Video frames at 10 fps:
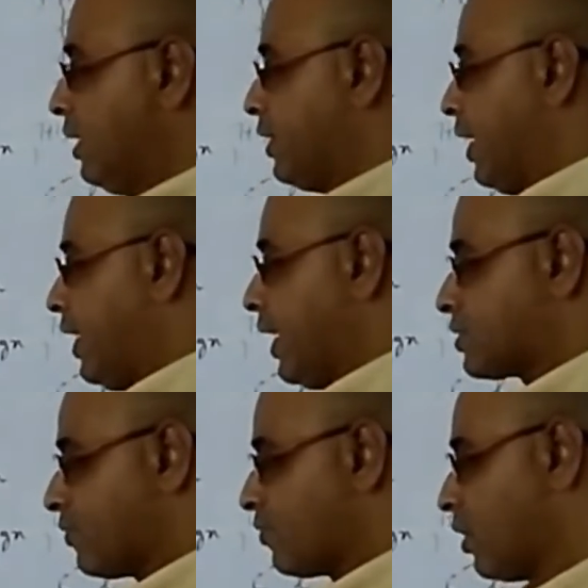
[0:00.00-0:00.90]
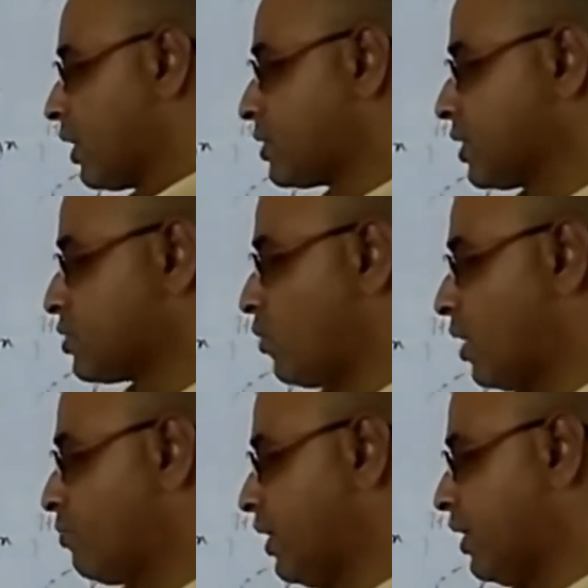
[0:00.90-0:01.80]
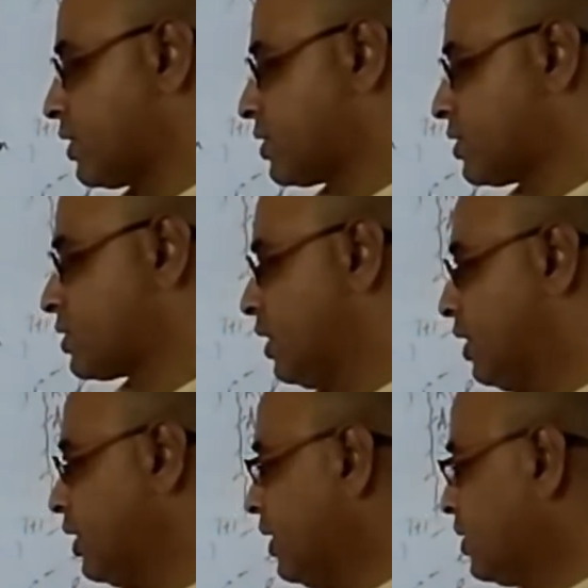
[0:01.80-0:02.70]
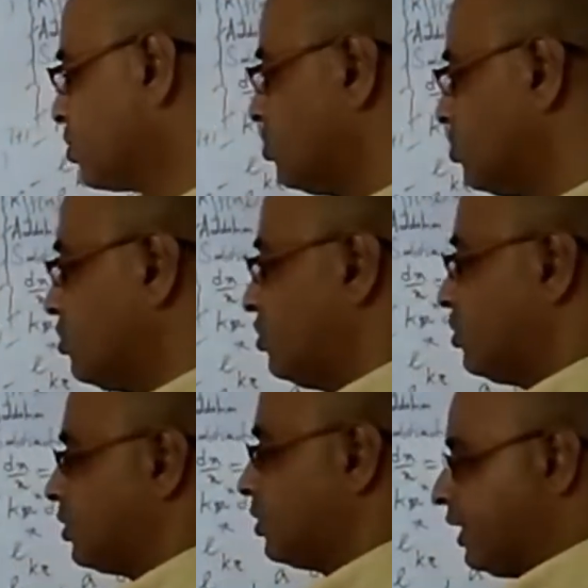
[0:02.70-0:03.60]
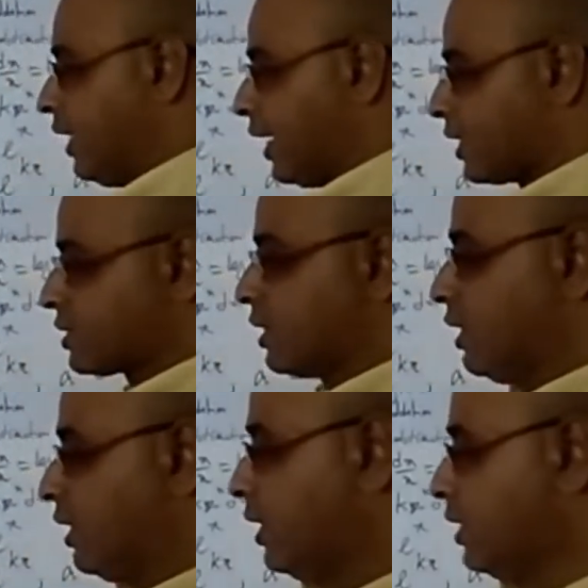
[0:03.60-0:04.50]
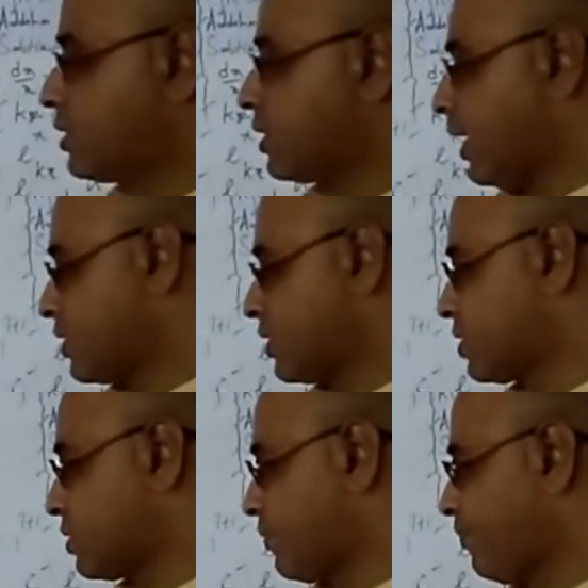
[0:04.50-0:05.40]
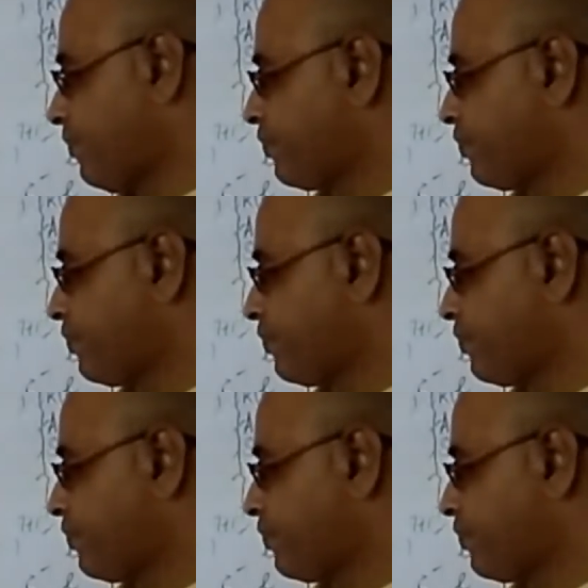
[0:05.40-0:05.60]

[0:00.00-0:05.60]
ddx of log x is 1 by x into dx is x.